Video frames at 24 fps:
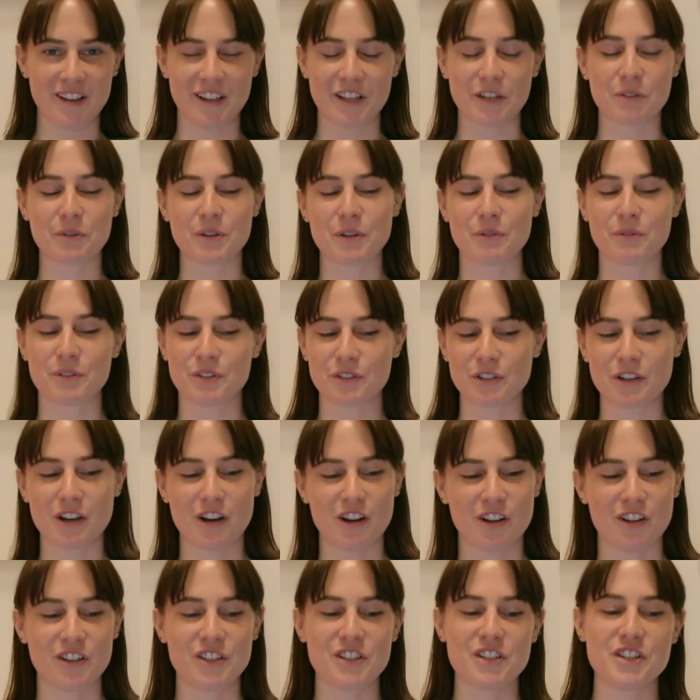Like when I was in
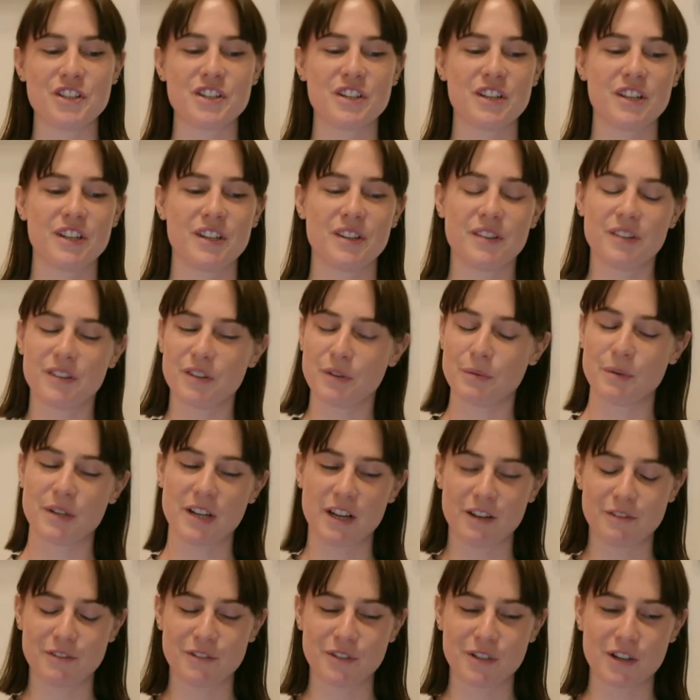college and a little bit
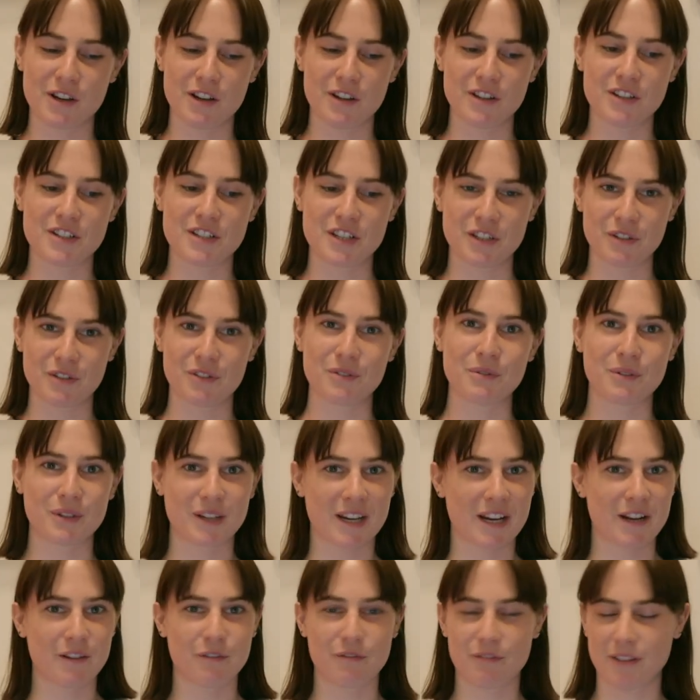after college, I used to work
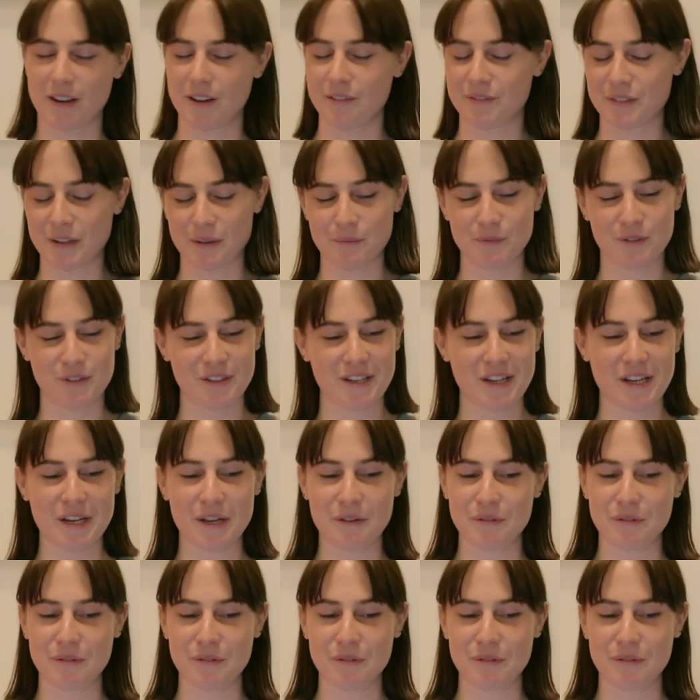out 5 times a day.